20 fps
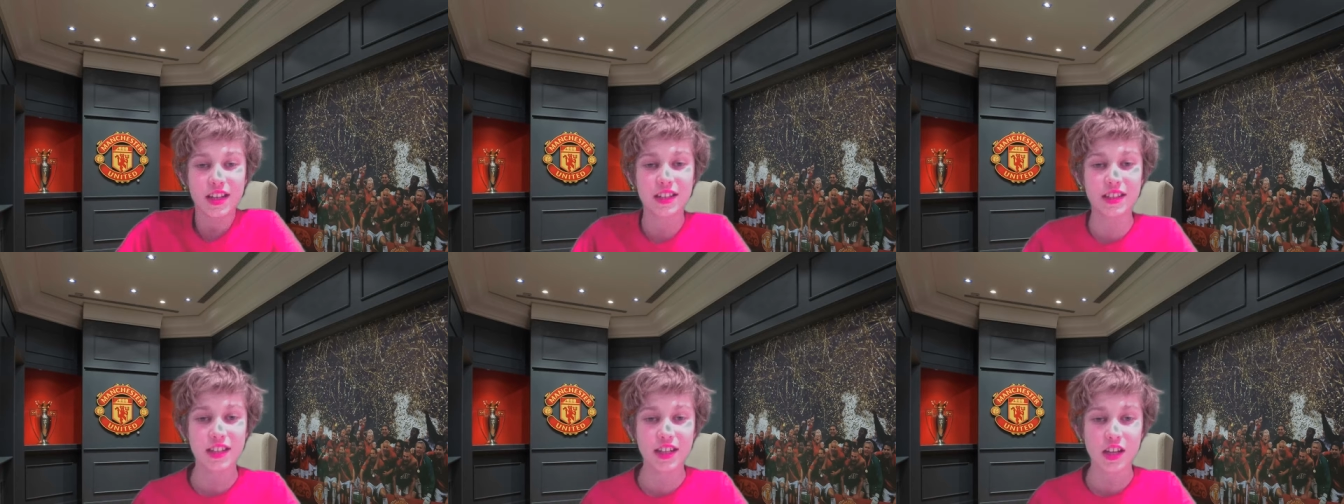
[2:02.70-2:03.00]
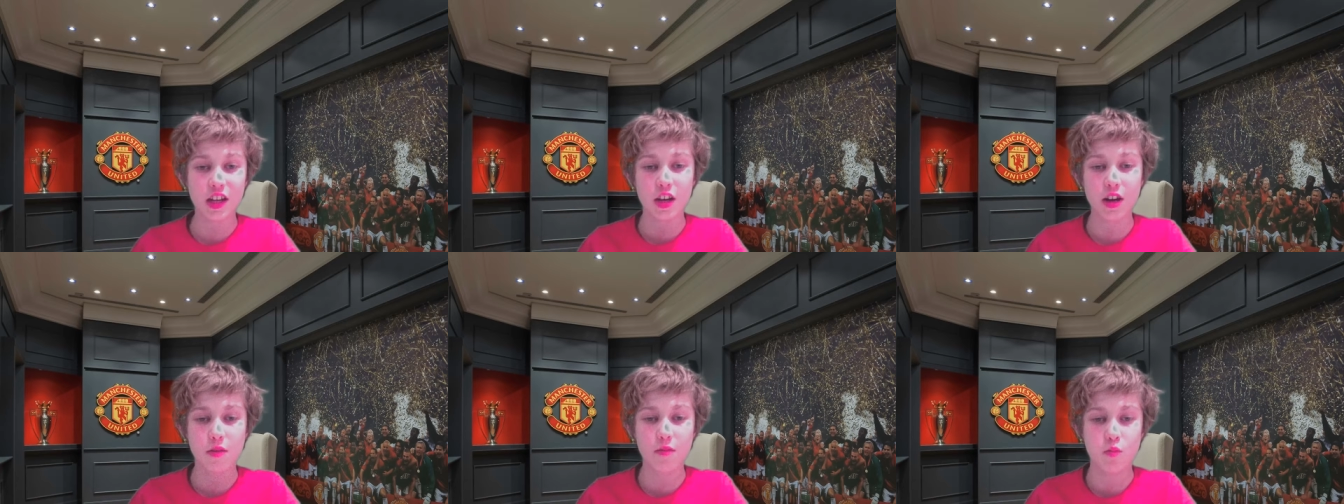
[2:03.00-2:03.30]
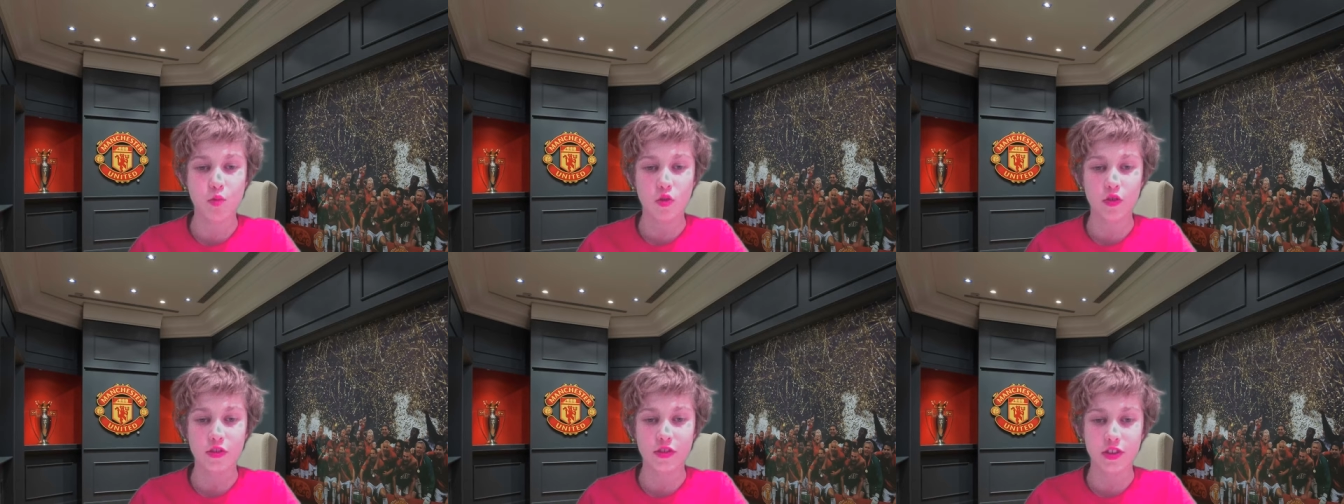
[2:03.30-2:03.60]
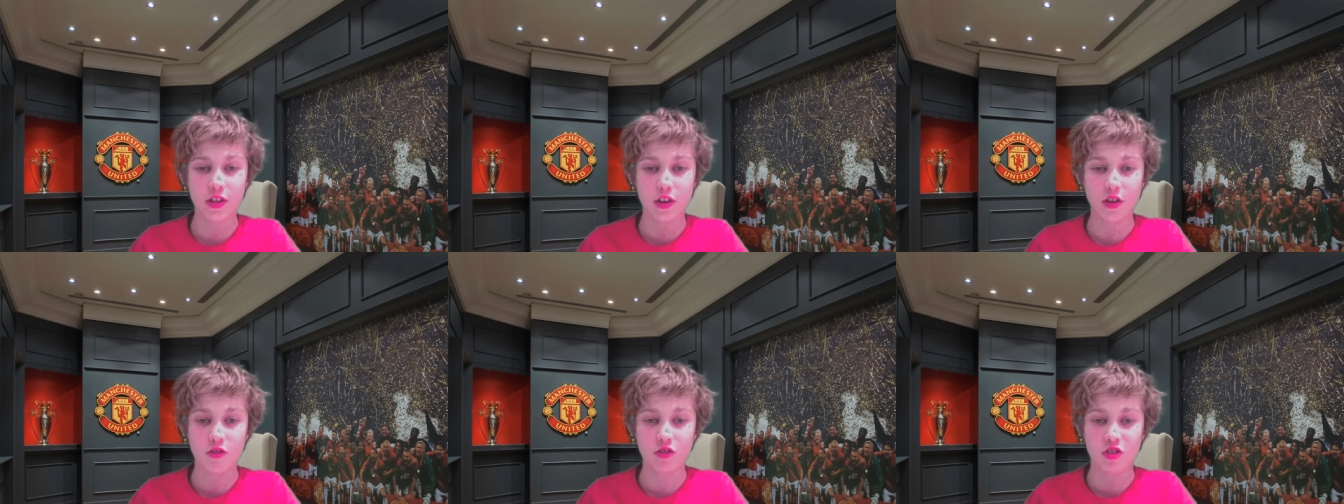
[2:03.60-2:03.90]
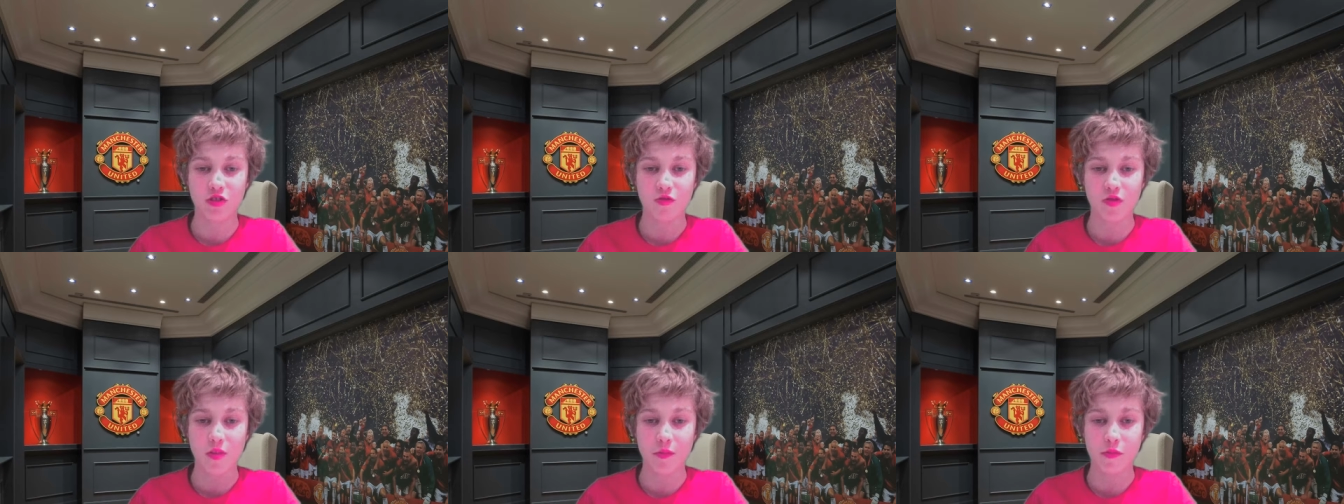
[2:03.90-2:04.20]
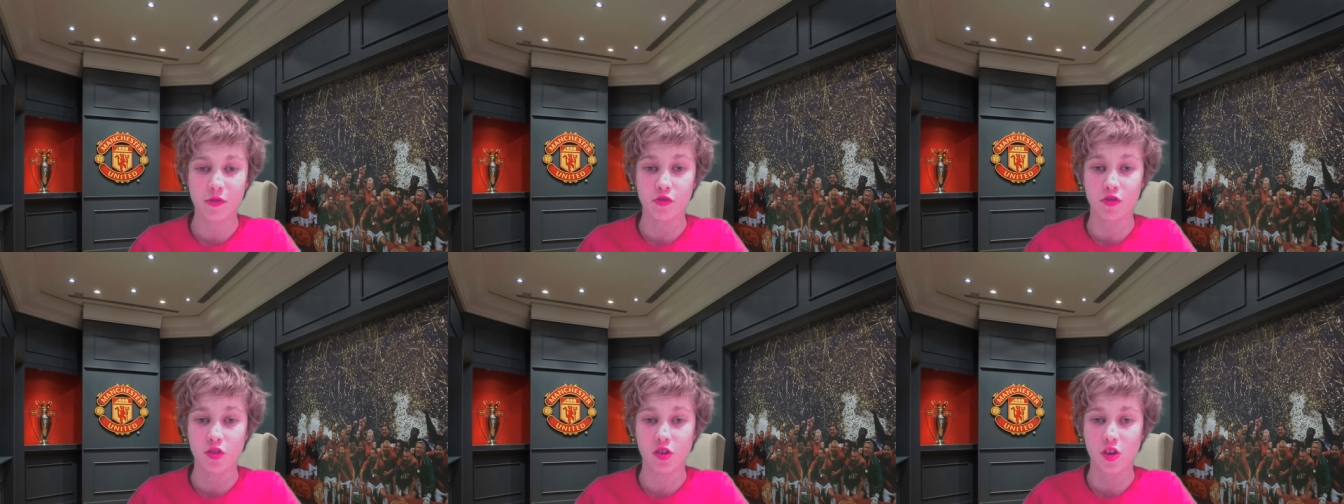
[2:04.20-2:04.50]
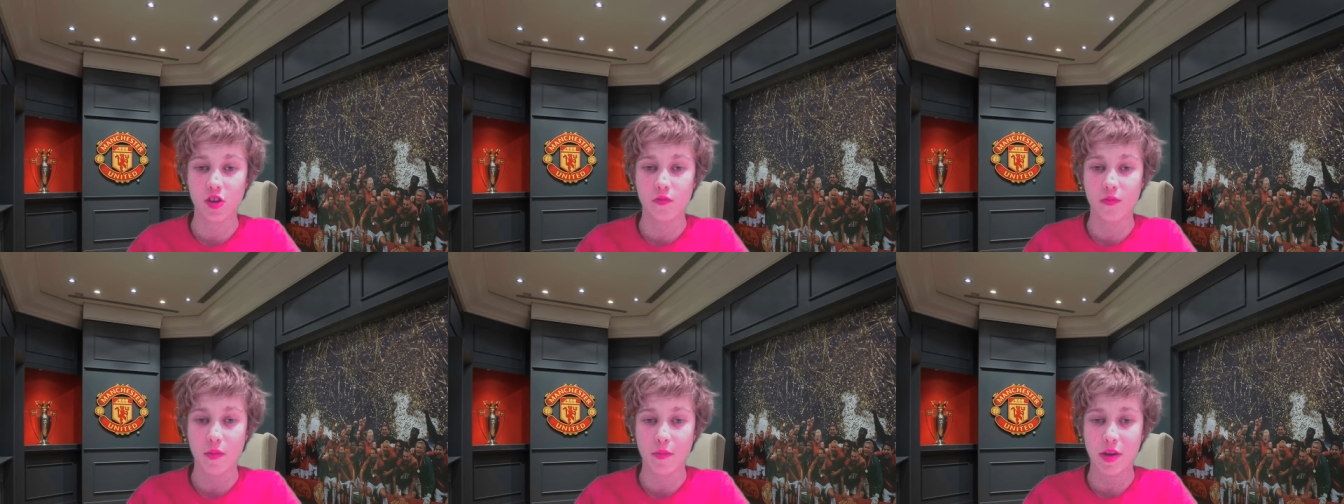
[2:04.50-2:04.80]
is he going to want to go to Real Madrid
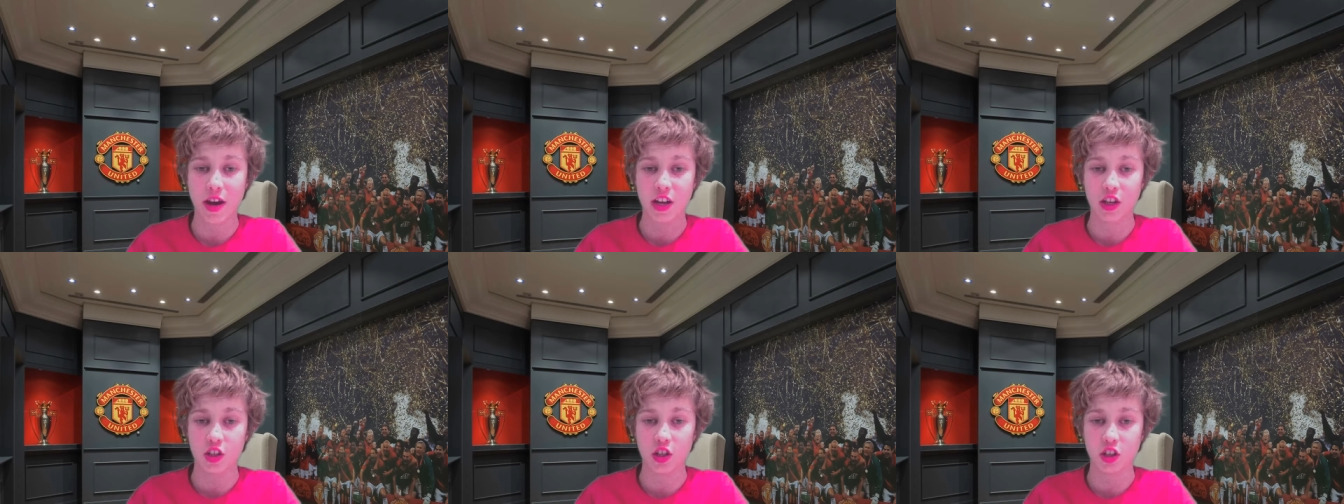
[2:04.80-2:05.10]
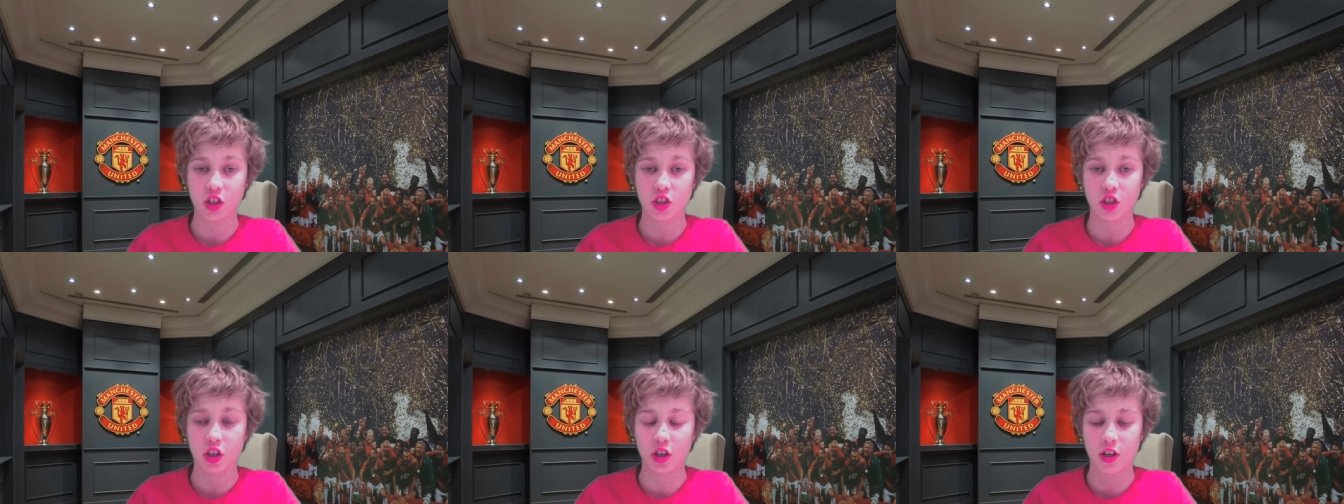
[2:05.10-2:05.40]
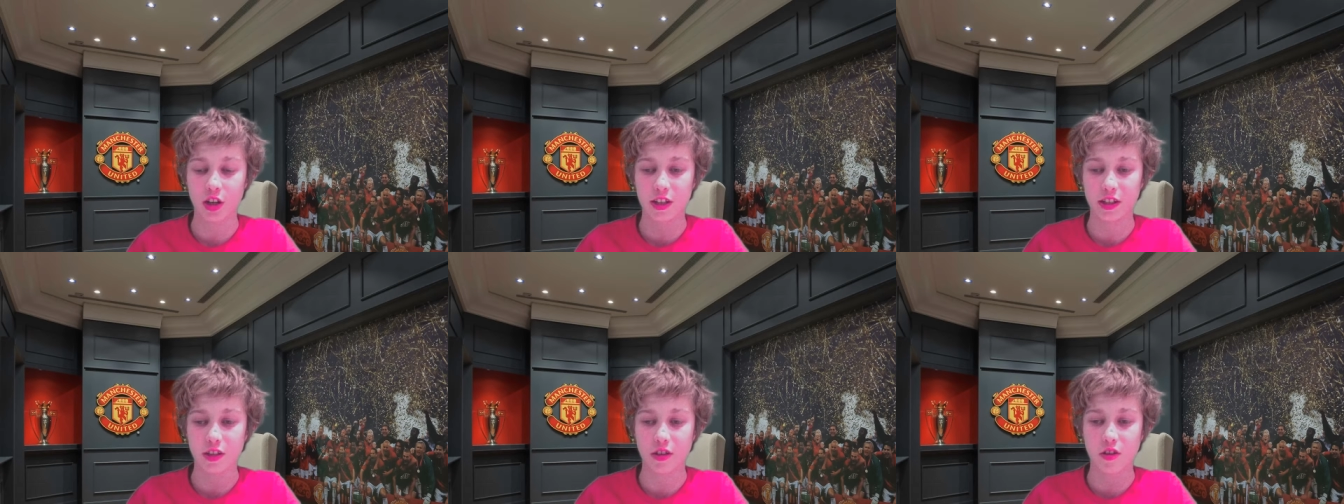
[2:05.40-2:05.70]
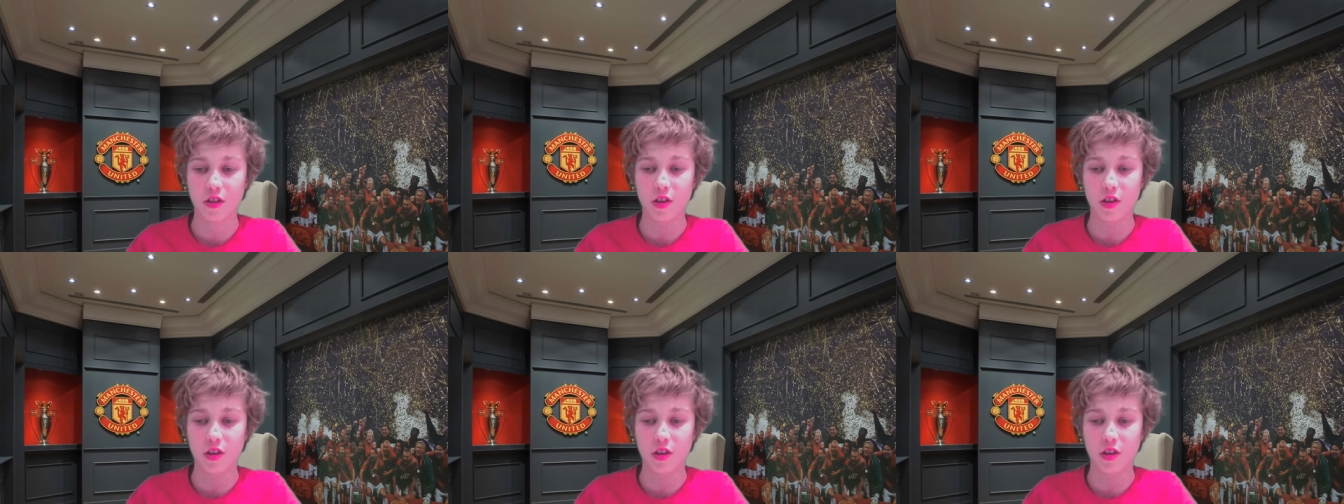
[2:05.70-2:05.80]
over Manchester United?